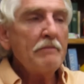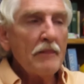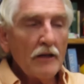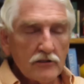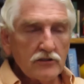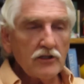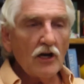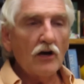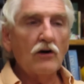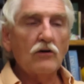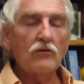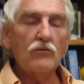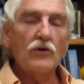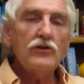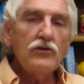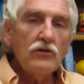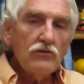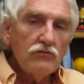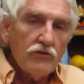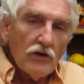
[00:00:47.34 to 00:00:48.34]
So
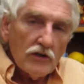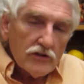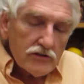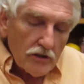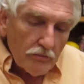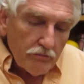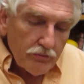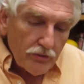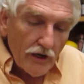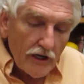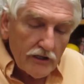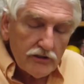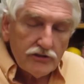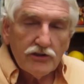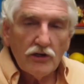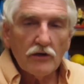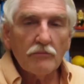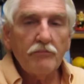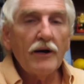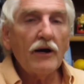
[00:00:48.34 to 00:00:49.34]
when you
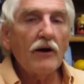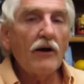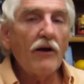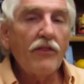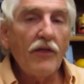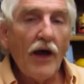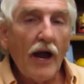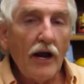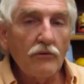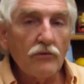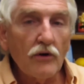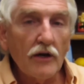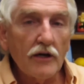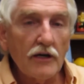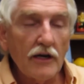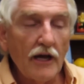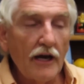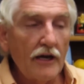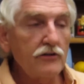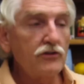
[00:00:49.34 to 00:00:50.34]
suppress your
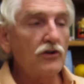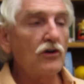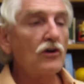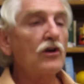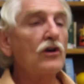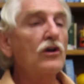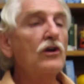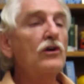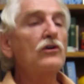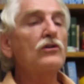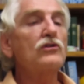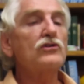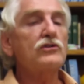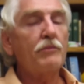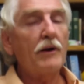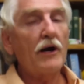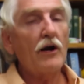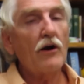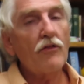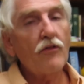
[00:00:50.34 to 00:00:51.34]
parathyroid gland, you lose
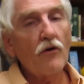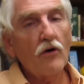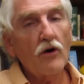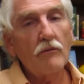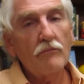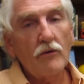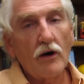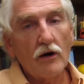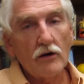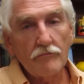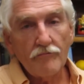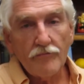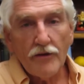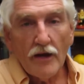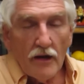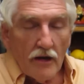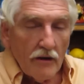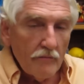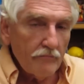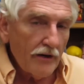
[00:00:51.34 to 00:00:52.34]
parathormone.
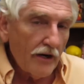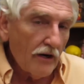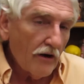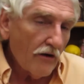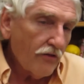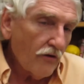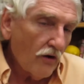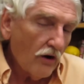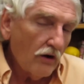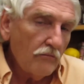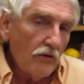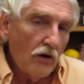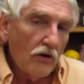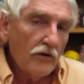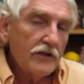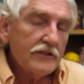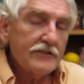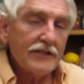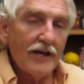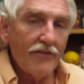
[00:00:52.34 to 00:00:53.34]

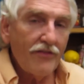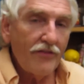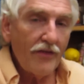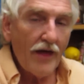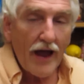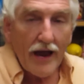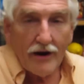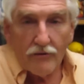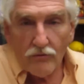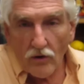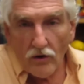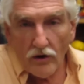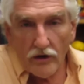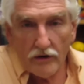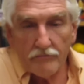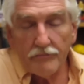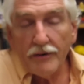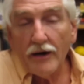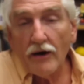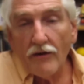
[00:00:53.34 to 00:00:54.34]
Parathormone is a
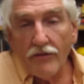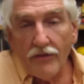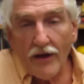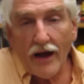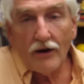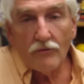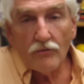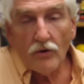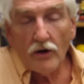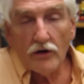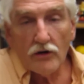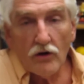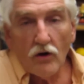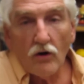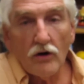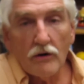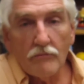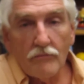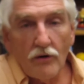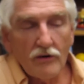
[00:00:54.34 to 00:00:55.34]
parathyroid
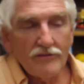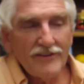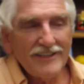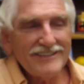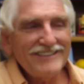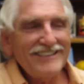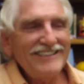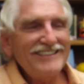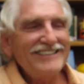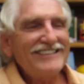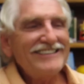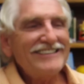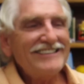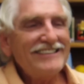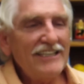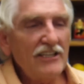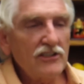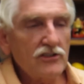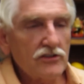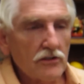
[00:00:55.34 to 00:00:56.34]
hormone that's
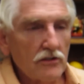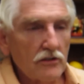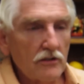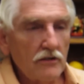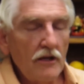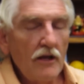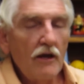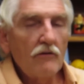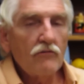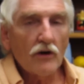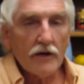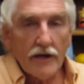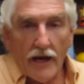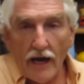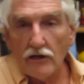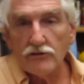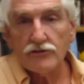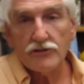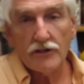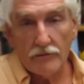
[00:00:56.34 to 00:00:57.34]
essential for
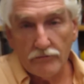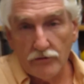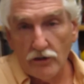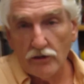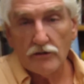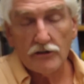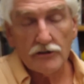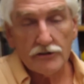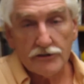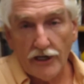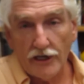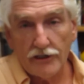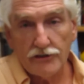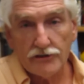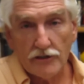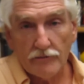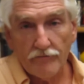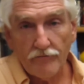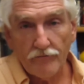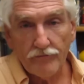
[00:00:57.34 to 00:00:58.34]
calcium
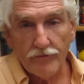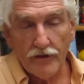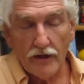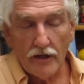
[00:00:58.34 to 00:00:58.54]
utilization.